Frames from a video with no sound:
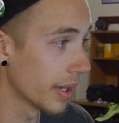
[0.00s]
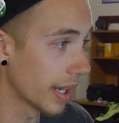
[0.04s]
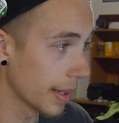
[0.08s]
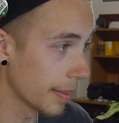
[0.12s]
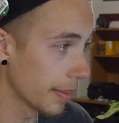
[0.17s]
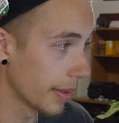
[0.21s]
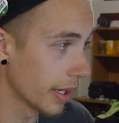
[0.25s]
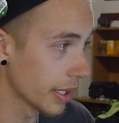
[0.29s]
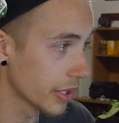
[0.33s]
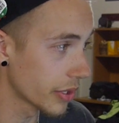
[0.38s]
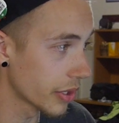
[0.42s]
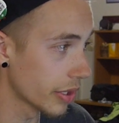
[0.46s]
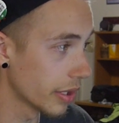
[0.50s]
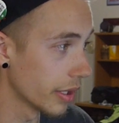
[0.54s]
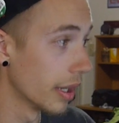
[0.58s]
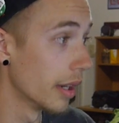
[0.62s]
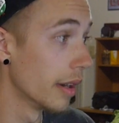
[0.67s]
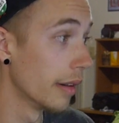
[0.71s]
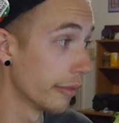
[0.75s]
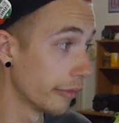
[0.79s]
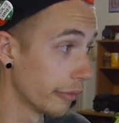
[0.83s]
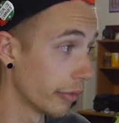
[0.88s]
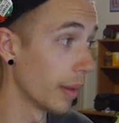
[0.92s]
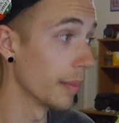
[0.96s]
Knight monster
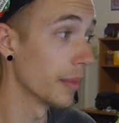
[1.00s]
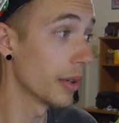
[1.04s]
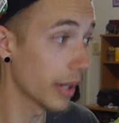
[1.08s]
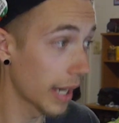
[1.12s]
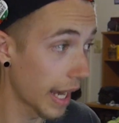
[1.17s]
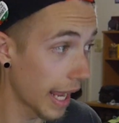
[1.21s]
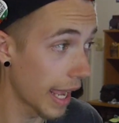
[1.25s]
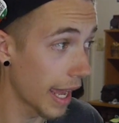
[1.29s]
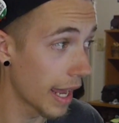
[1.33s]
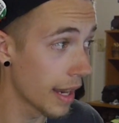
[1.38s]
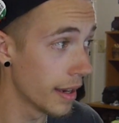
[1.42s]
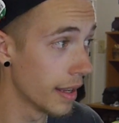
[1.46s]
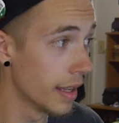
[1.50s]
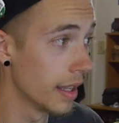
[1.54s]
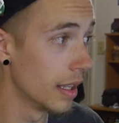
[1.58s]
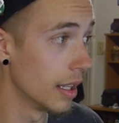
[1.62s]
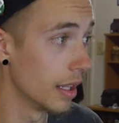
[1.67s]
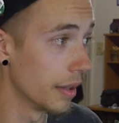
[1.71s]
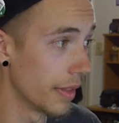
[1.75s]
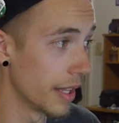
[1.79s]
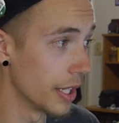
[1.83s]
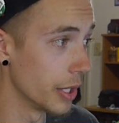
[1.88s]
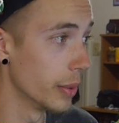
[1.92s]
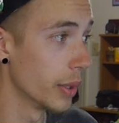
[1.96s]
from your hand,
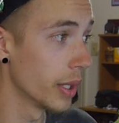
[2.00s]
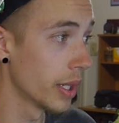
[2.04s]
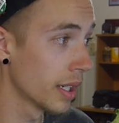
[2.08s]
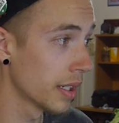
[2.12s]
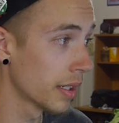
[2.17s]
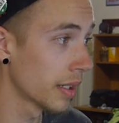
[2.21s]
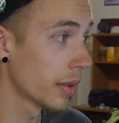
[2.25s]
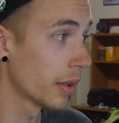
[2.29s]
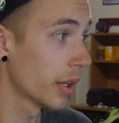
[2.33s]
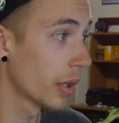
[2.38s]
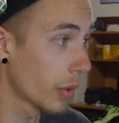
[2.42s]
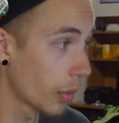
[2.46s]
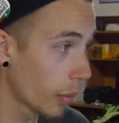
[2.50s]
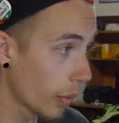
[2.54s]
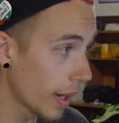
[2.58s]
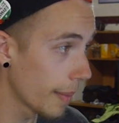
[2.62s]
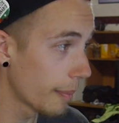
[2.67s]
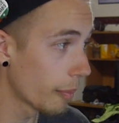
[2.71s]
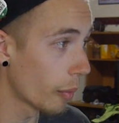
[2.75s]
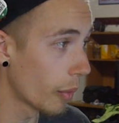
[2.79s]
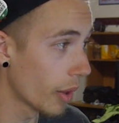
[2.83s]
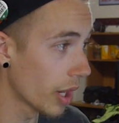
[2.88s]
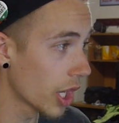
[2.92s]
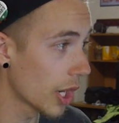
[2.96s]
then you can
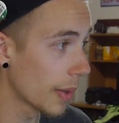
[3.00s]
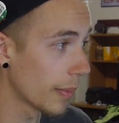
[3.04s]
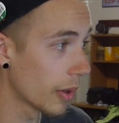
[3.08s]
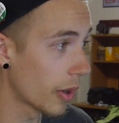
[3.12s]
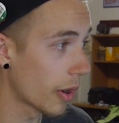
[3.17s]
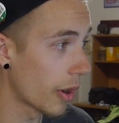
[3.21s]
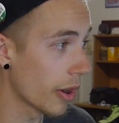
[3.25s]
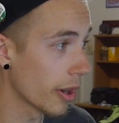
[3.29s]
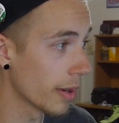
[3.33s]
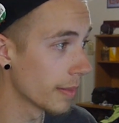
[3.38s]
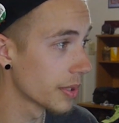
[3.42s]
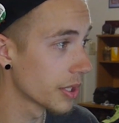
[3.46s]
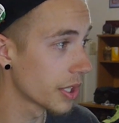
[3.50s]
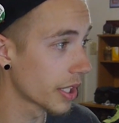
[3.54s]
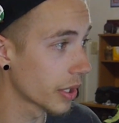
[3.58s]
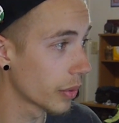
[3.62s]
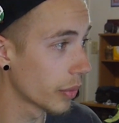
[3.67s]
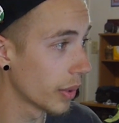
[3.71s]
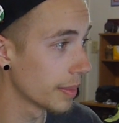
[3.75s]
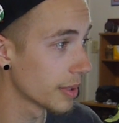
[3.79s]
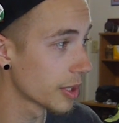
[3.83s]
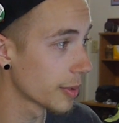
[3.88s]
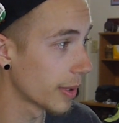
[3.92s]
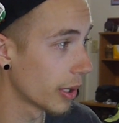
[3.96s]
equip 1 Noble Arms
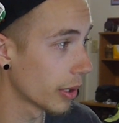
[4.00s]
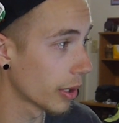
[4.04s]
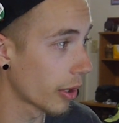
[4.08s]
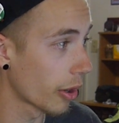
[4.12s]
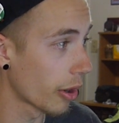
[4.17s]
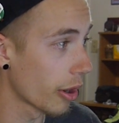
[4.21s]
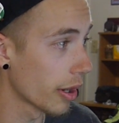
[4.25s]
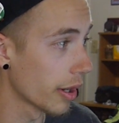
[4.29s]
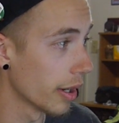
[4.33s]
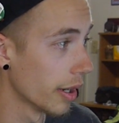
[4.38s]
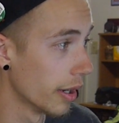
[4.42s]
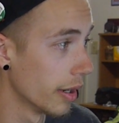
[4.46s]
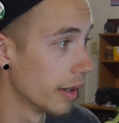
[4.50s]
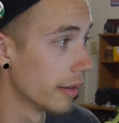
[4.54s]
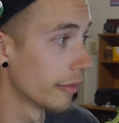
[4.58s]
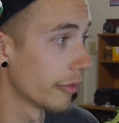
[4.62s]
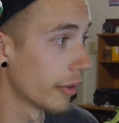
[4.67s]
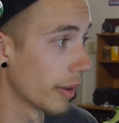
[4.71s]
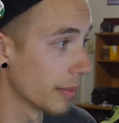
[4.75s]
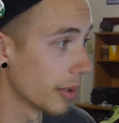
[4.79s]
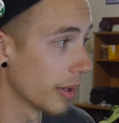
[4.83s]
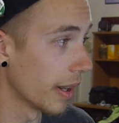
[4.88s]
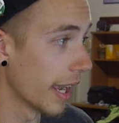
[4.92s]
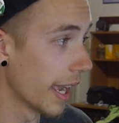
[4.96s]
equip spell card
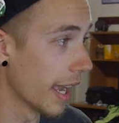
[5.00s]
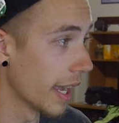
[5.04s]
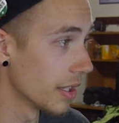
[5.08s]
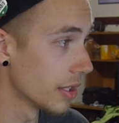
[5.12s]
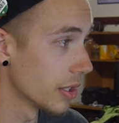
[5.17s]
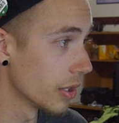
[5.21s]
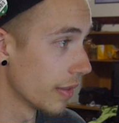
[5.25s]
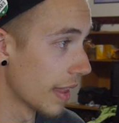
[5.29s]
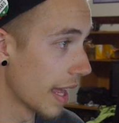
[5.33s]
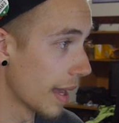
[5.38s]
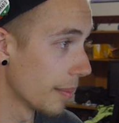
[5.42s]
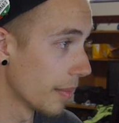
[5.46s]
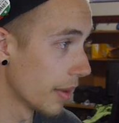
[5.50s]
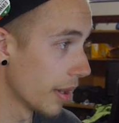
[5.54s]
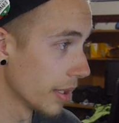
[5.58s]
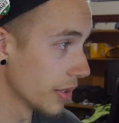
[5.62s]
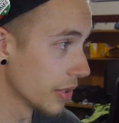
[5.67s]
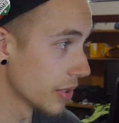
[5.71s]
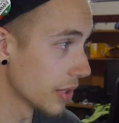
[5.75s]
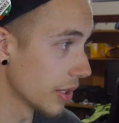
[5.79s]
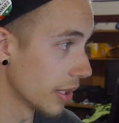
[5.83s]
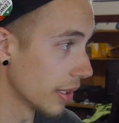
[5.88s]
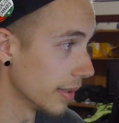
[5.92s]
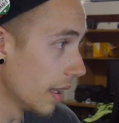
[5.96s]
from your hand to that
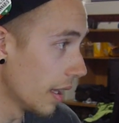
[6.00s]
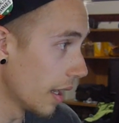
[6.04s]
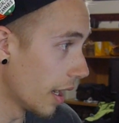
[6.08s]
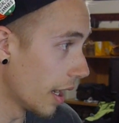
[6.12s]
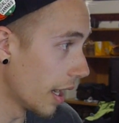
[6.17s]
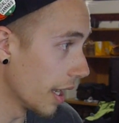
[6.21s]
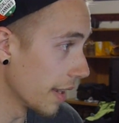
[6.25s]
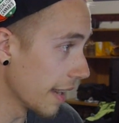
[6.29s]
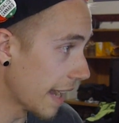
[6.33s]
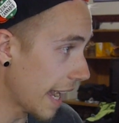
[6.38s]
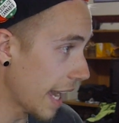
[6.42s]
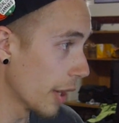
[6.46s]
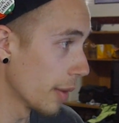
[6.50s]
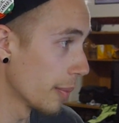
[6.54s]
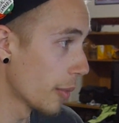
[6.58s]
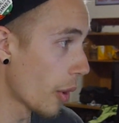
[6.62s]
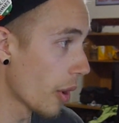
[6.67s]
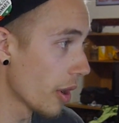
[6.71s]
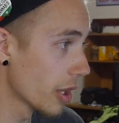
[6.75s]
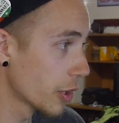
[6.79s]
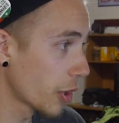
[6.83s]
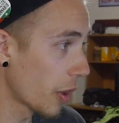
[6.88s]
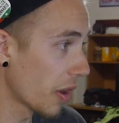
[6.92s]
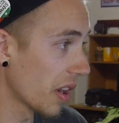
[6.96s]
monster. 9 or
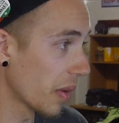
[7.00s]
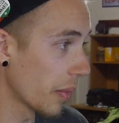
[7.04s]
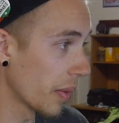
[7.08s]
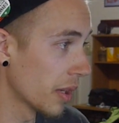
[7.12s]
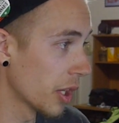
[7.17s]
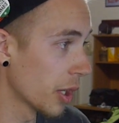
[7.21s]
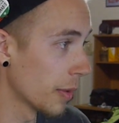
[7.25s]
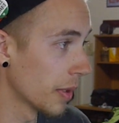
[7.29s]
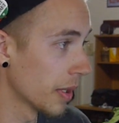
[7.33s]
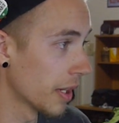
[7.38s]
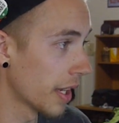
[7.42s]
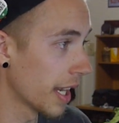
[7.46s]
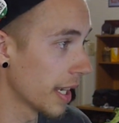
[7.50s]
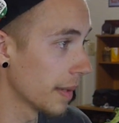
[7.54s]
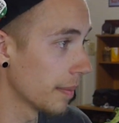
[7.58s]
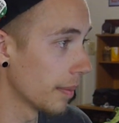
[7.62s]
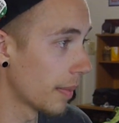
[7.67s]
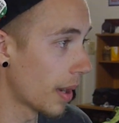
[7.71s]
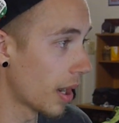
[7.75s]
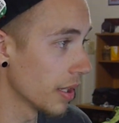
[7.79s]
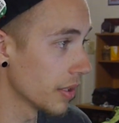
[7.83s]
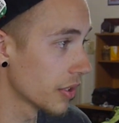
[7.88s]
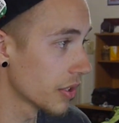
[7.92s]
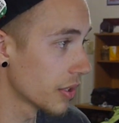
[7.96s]
more, target 1 Noble Knight
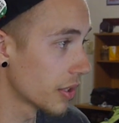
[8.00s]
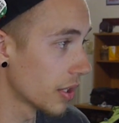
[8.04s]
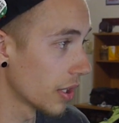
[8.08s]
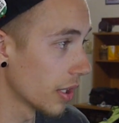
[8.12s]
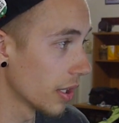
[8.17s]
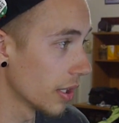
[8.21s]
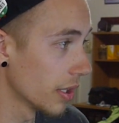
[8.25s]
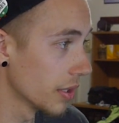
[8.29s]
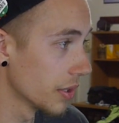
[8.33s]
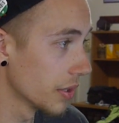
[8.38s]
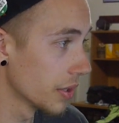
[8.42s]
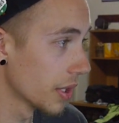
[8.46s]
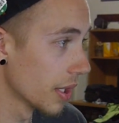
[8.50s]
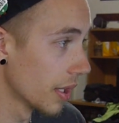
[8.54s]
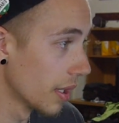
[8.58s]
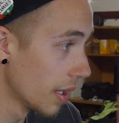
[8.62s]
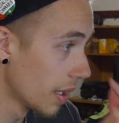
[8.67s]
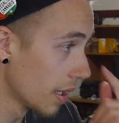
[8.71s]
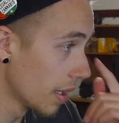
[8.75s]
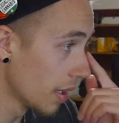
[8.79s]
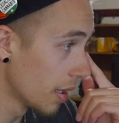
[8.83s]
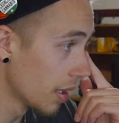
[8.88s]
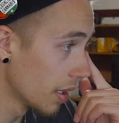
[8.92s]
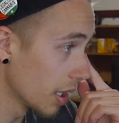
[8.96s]

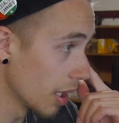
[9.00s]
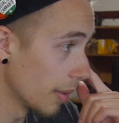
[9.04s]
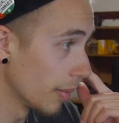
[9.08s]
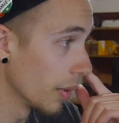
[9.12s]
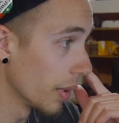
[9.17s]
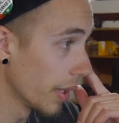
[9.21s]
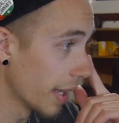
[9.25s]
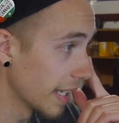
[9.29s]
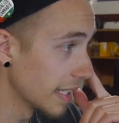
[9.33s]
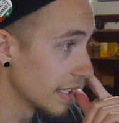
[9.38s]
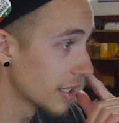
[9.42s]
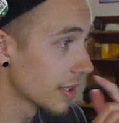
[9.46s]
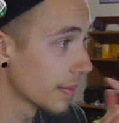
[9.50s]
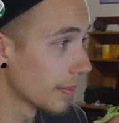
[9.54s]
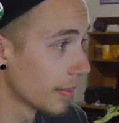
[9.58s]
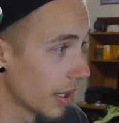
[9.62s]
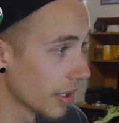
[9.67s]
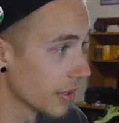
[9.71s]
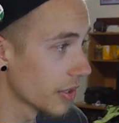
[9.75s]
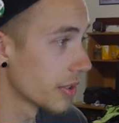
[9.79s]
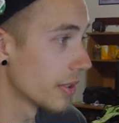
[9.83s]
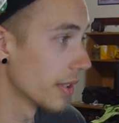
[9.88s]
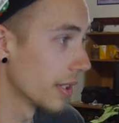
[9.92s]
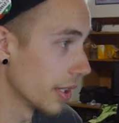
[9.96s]
Noble Knight's
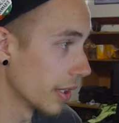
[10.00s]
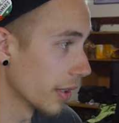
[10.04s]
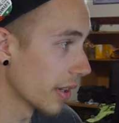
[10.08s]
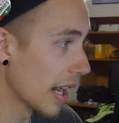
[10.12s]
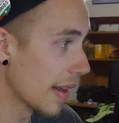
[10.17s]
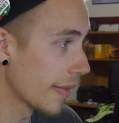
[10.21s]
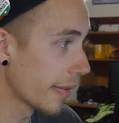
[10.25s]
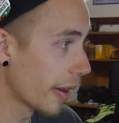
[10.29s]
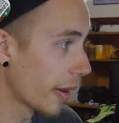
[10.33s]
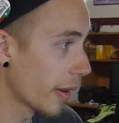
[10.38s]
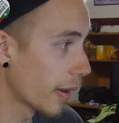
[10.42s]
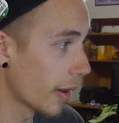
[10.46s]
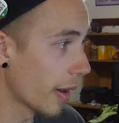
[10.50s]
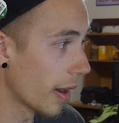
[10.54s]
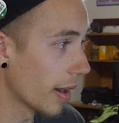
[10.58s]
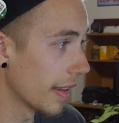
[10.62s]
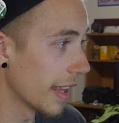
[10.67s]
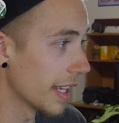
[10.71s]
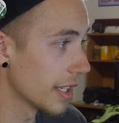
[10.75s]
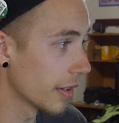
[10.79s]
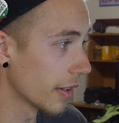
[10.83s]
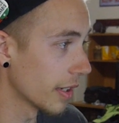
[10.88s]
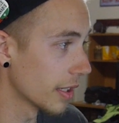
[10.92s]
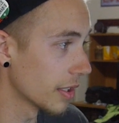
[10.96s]
monster in your graveyard, or
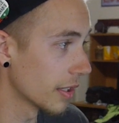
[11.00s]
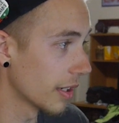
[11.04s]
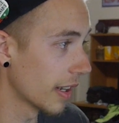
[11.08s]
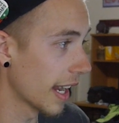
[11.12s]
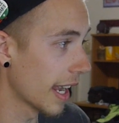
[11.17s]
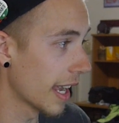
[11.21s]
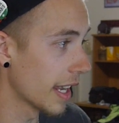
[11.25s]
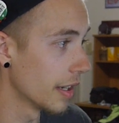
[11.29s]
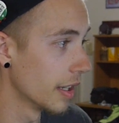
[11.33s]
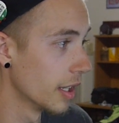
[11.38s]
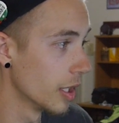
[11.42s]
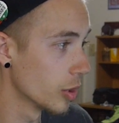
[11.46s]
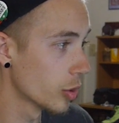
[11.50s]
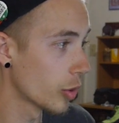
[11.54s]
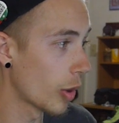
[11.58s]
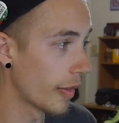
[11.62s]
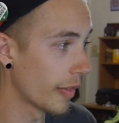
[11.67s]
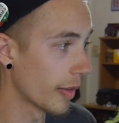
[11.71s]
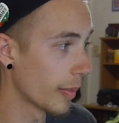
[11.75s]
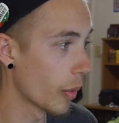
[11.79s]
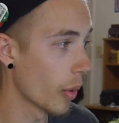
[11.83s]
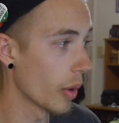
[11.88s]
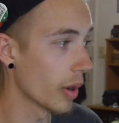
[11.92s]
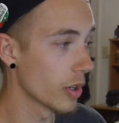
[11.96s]
that target to your hand.
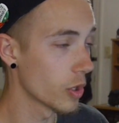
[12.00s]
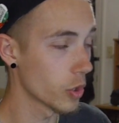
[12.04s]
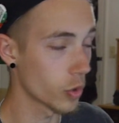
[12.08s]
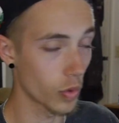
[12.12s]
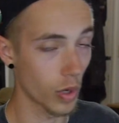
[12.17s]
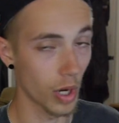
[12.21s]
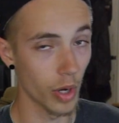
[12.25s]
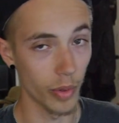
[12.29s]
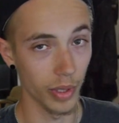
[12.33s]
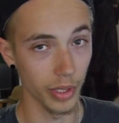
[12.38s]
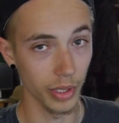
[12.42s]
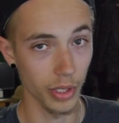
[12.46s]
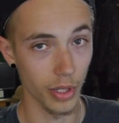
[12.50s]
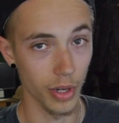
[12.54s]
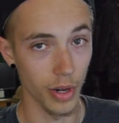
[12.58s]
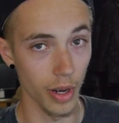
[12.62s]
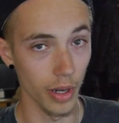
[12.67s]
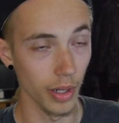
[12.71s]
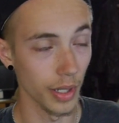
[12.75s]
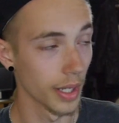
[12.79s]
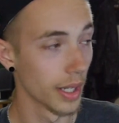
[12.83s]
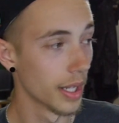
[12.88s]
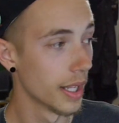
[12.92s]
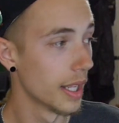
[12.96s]
12 or more, draw 1
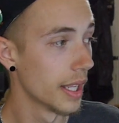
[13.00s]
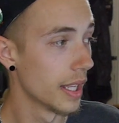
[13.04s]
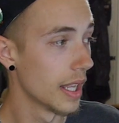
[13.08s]
card.